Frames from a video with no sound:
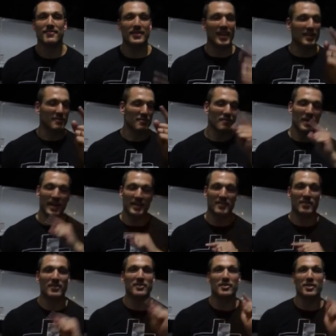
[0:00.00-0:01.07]
that's great.
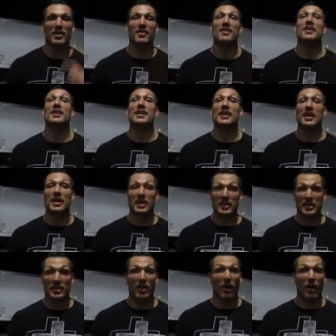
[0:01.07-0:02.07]
All so, Florida, all South,